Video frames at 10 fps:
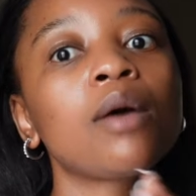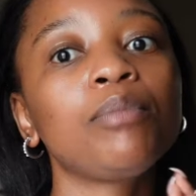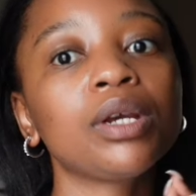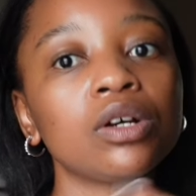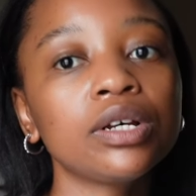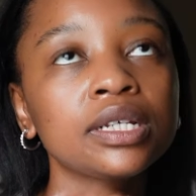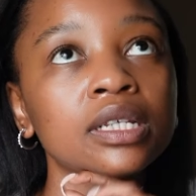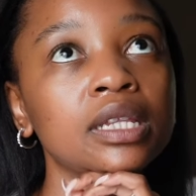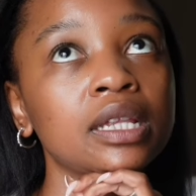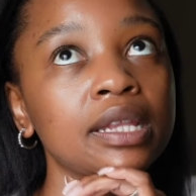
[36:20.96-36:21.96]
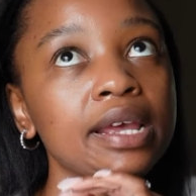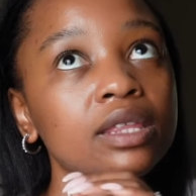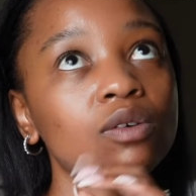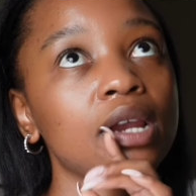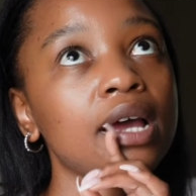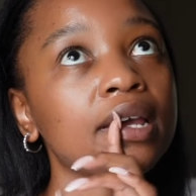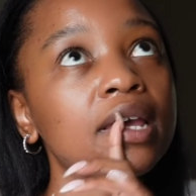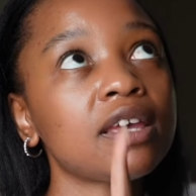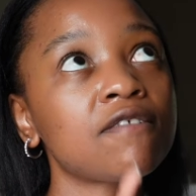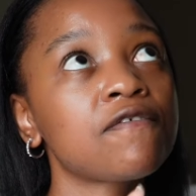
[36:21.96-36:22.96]
because then they were like,
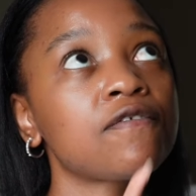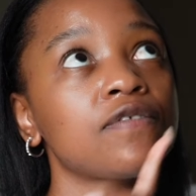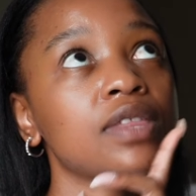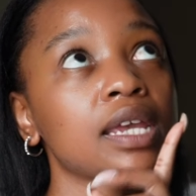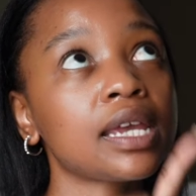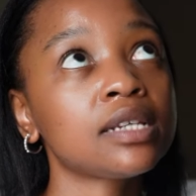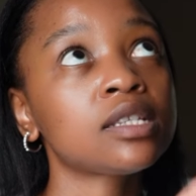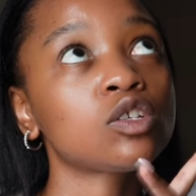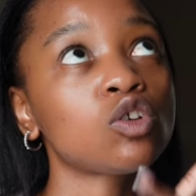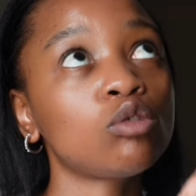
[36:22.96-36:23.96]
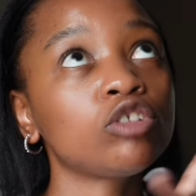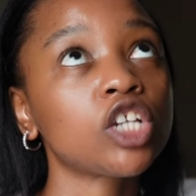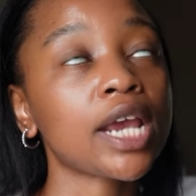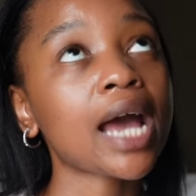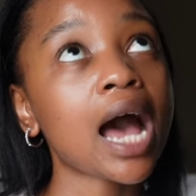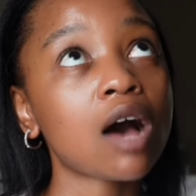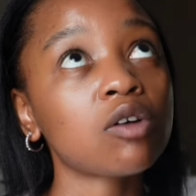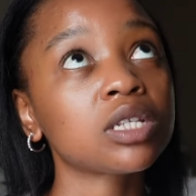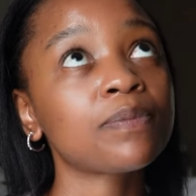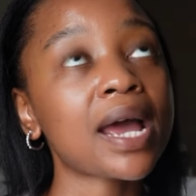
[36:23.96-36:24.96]
if the guests don't check
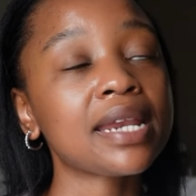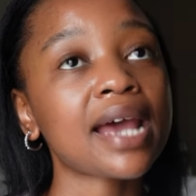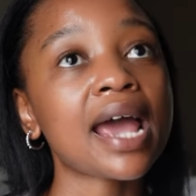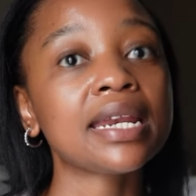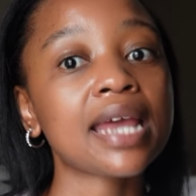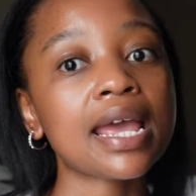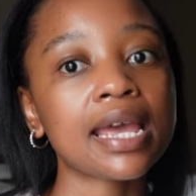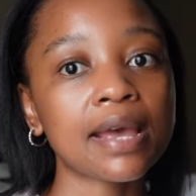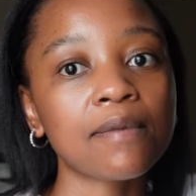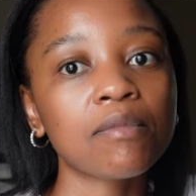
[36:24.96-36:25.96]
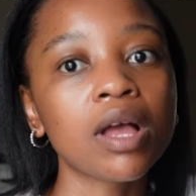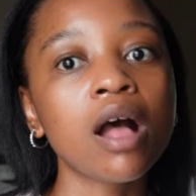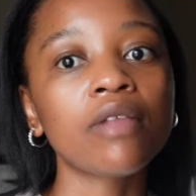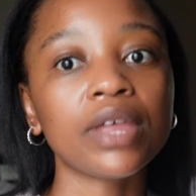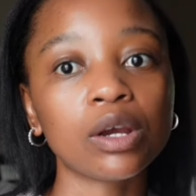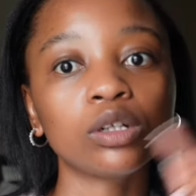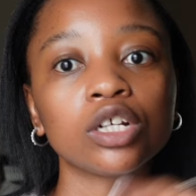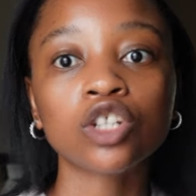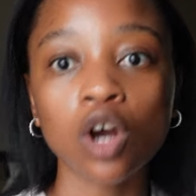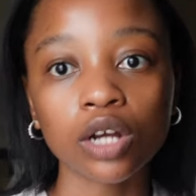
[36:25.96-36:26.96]
out by 9 a.m. they're
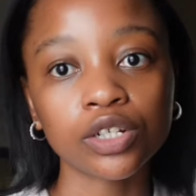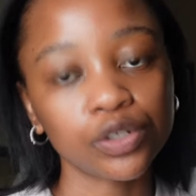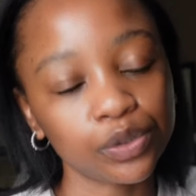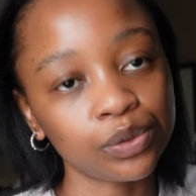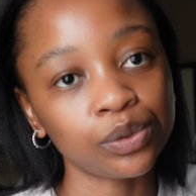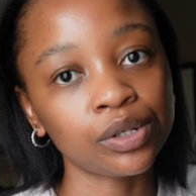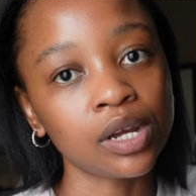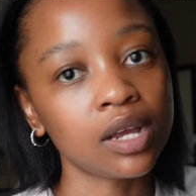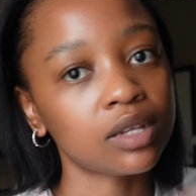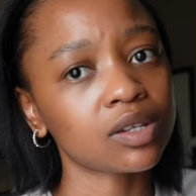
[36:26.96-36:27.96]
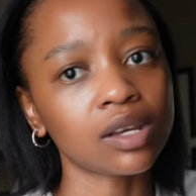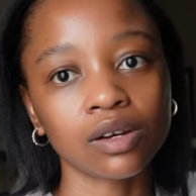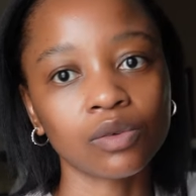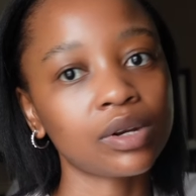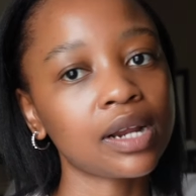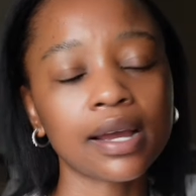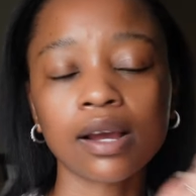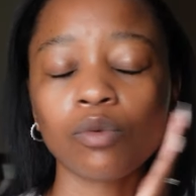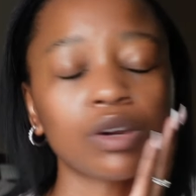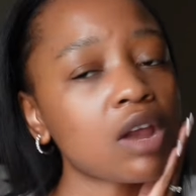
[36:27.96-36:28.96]
gonna charge you. So we're
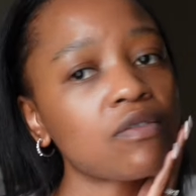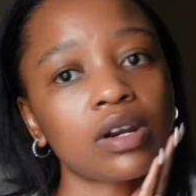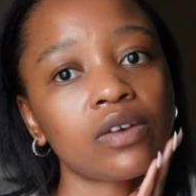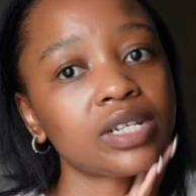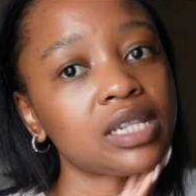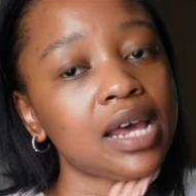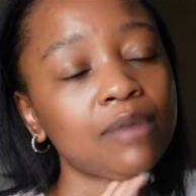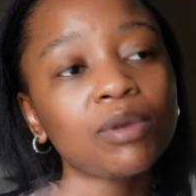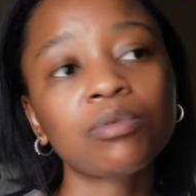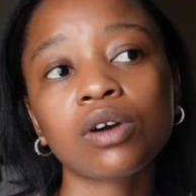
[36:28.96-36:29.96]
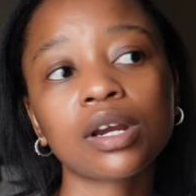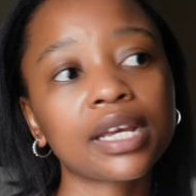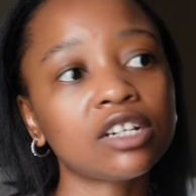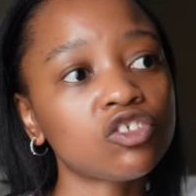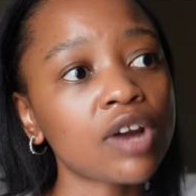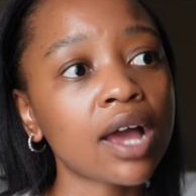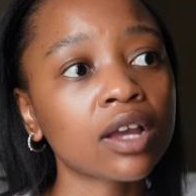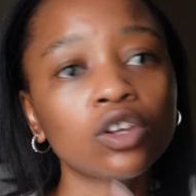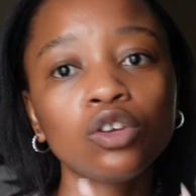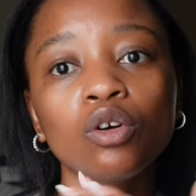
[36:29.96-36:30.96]
like, we're not even gonna risk that. People are gonna get
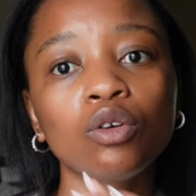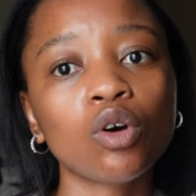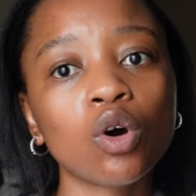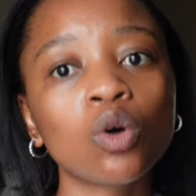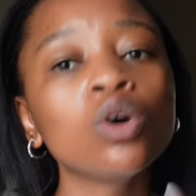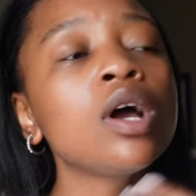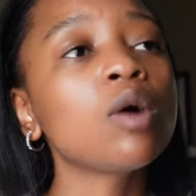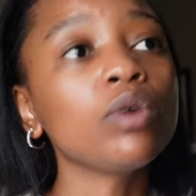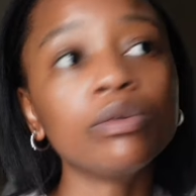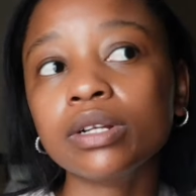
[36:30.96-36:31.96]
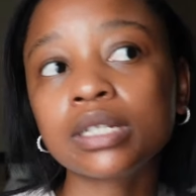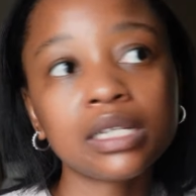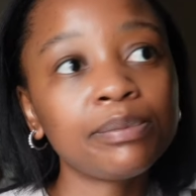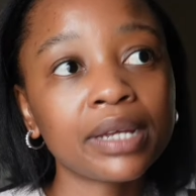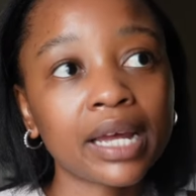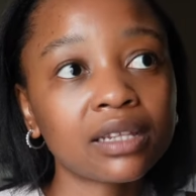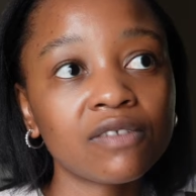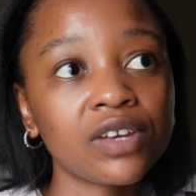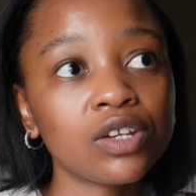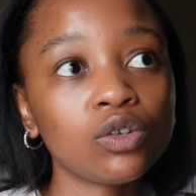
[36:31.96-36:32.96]
drunk, you don't know. We weren't sleeping at the
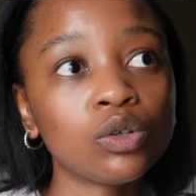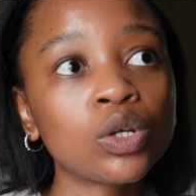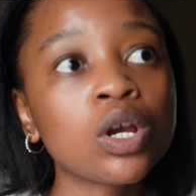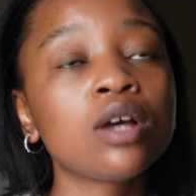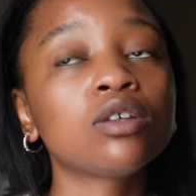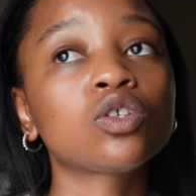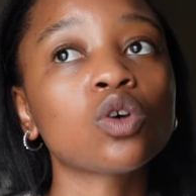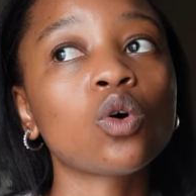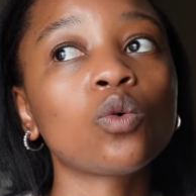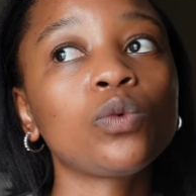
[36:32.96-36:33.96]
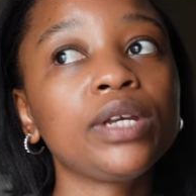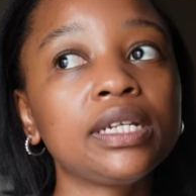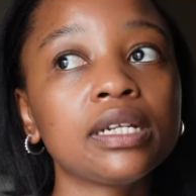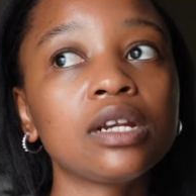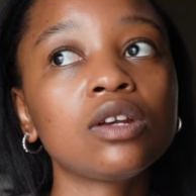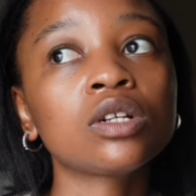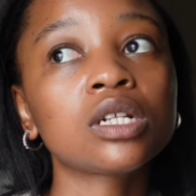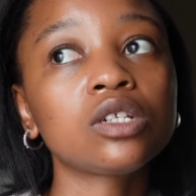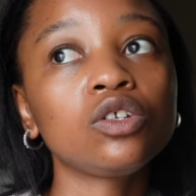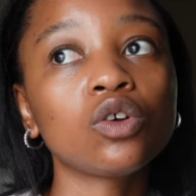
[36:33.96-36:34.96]
venue, so we didn't,
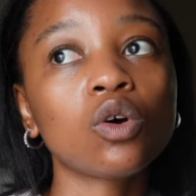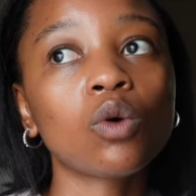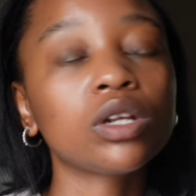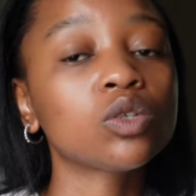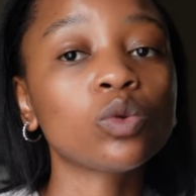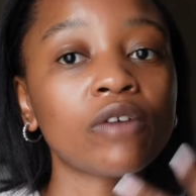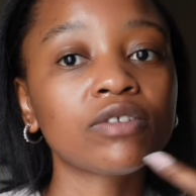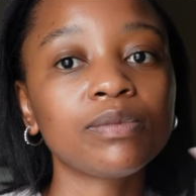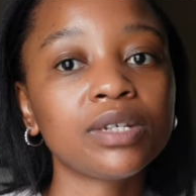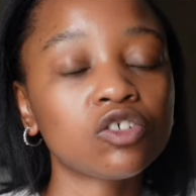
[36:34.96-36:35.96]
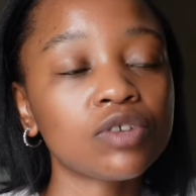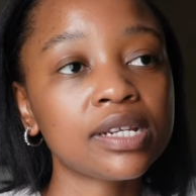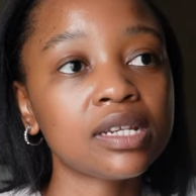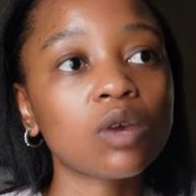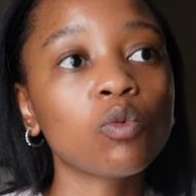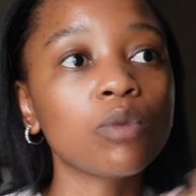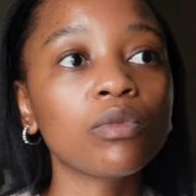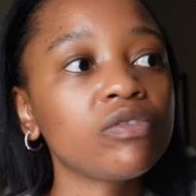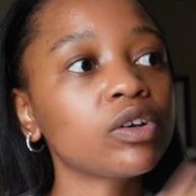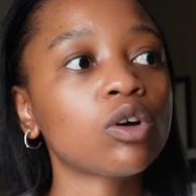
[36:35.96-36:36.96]
you know, want to have to be stressing. We're
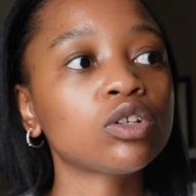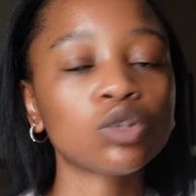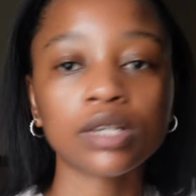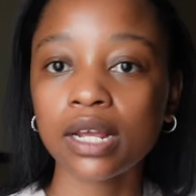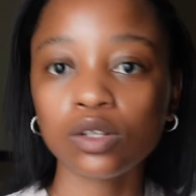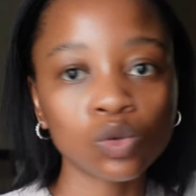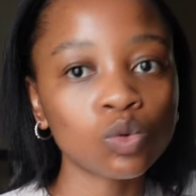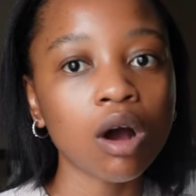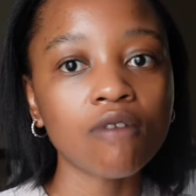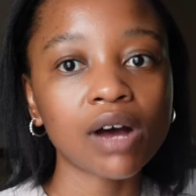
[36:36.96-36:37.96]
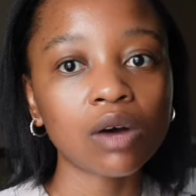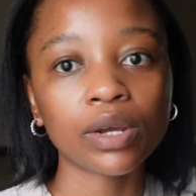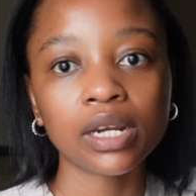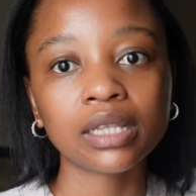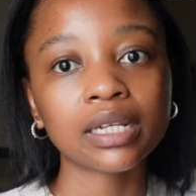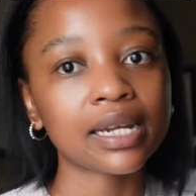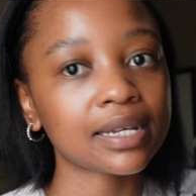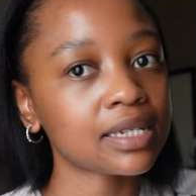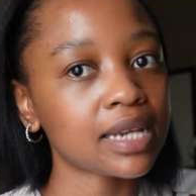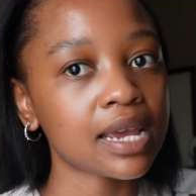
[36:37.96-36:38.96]
moving on to day 2 of our wedding the
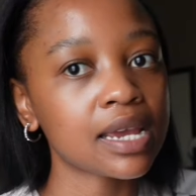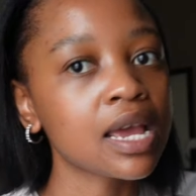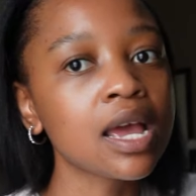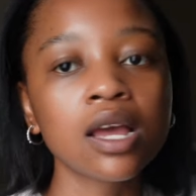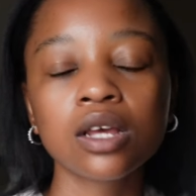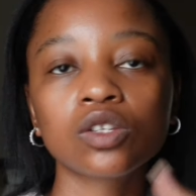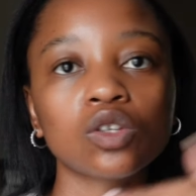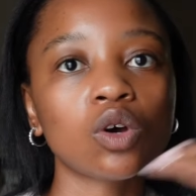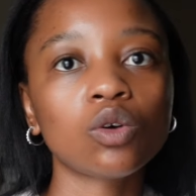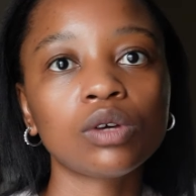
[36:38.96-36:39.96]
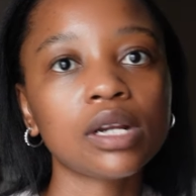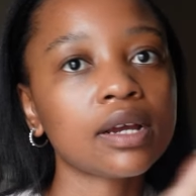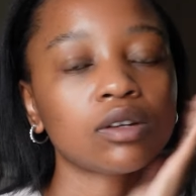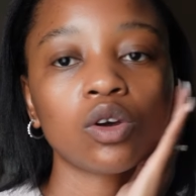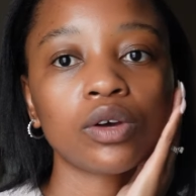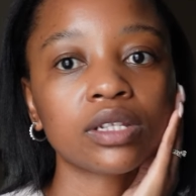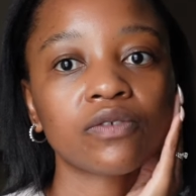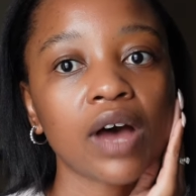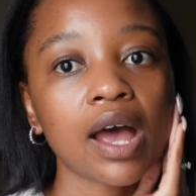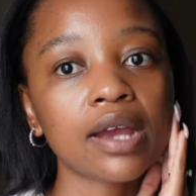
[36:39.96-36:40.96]
next day, so we're like, no, it's
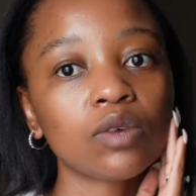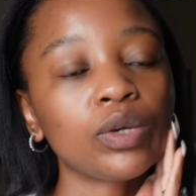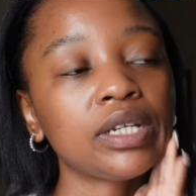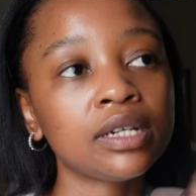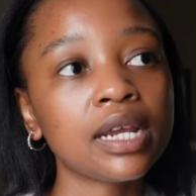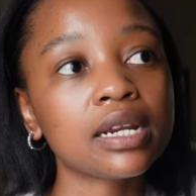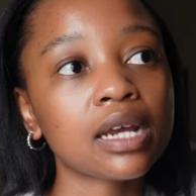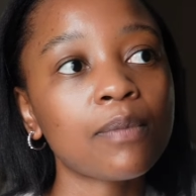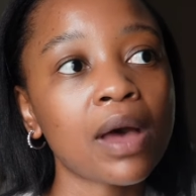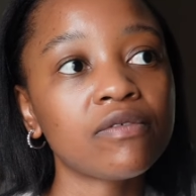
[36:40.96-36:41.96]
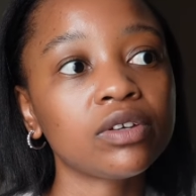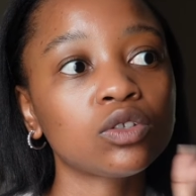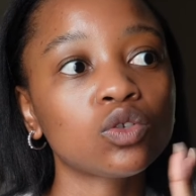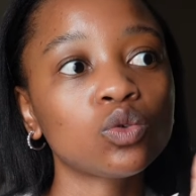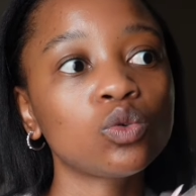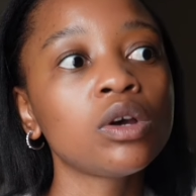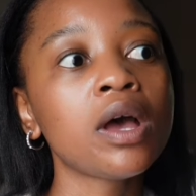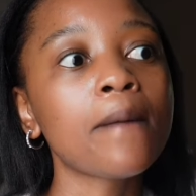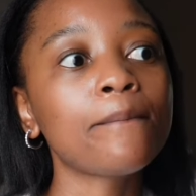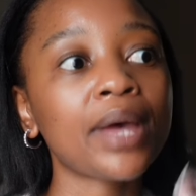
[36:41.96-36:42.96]
fine. We did end up having to
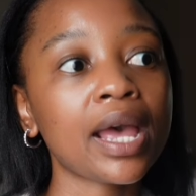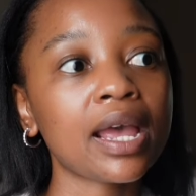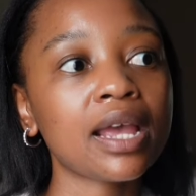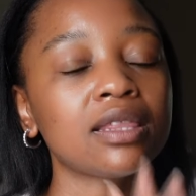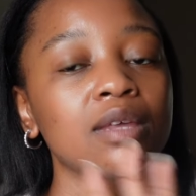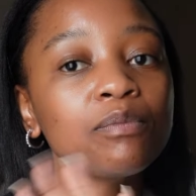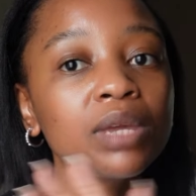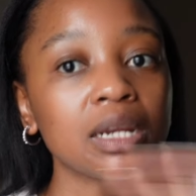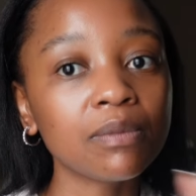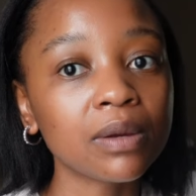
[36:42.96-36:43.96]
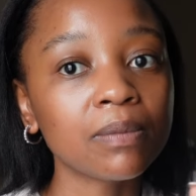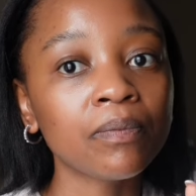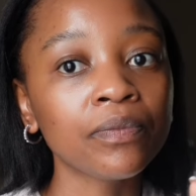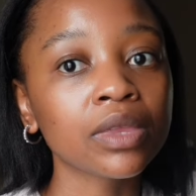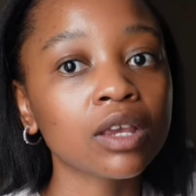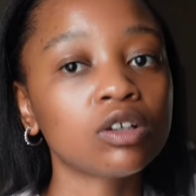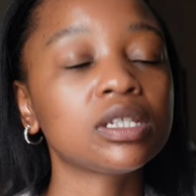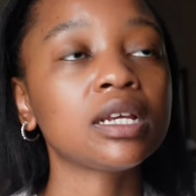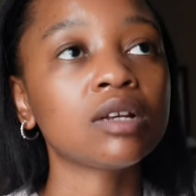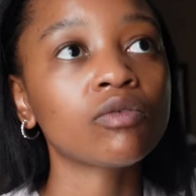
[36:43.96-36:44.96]
pay the minimum, because
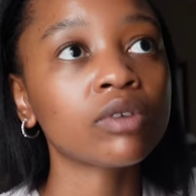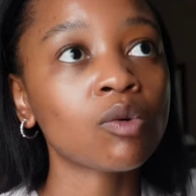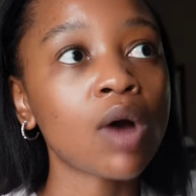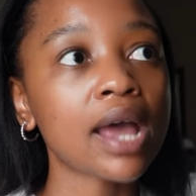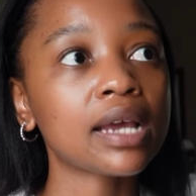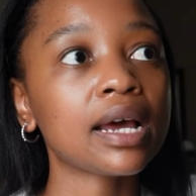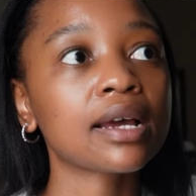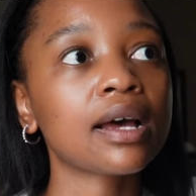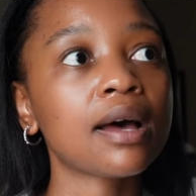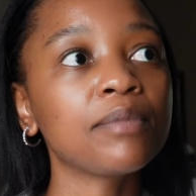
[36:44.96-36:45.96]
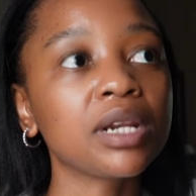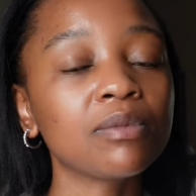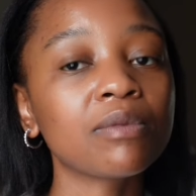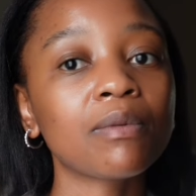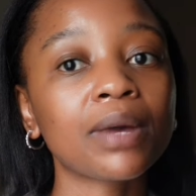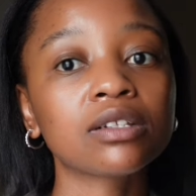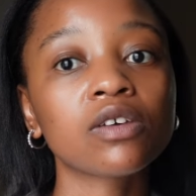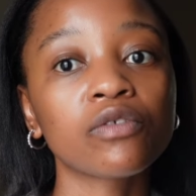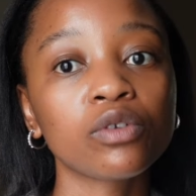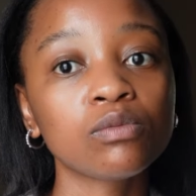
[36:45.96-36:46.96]
they require like a minimum amount
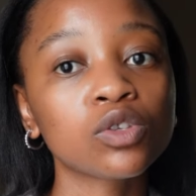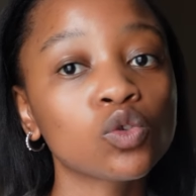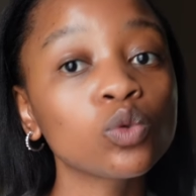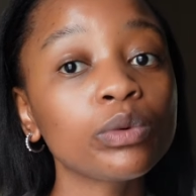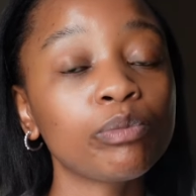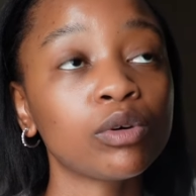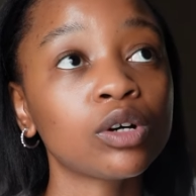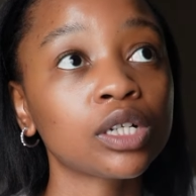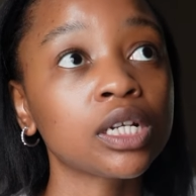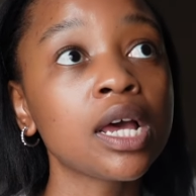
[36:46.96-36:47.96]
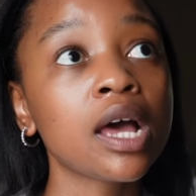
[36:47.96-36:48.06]
of rooms to be booked.